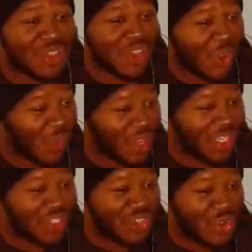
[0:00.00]
no
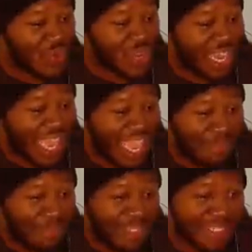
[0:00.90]
one knew what
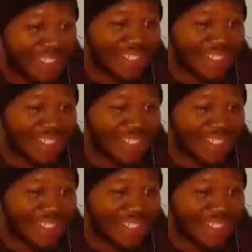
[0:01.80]
happened.